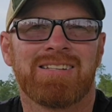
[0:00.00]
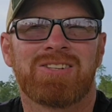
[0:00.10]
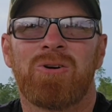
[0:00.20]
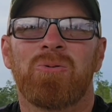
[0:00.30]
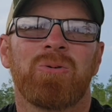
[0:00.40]

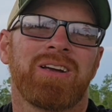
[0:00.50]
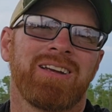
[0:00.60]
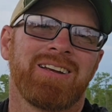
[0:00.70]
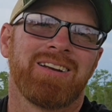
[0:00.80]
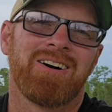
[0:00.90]
So
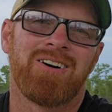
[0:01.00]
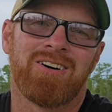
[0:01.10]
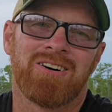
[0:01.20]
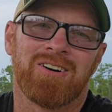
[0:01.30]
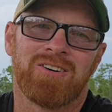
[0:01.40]
we
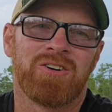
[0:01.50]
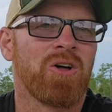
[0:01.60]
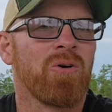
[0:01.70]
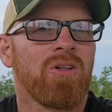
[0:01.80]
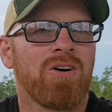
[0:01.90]
are
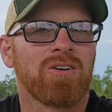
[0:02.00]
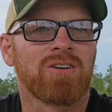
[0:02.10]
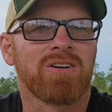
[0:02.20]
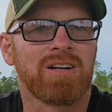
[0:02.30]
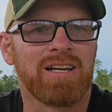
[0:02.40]
no
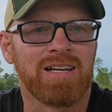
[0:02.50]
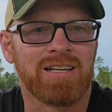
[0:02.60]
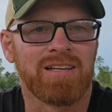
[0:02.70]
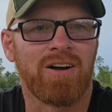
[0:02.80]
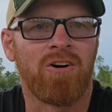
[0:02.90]
longer
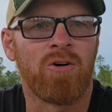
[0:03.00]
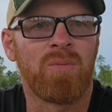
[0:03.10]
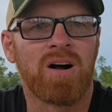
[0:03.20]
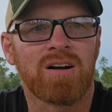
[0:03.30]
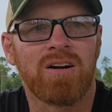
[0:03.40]
in
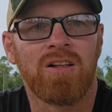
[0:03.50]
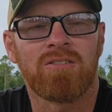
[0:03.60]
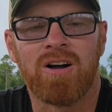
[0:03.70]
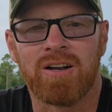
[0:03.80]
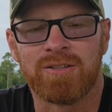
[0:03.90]
Almont,
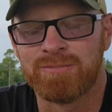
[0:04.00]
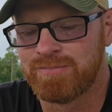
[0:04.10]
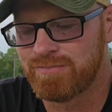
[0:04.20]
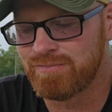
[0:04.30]
Colorado.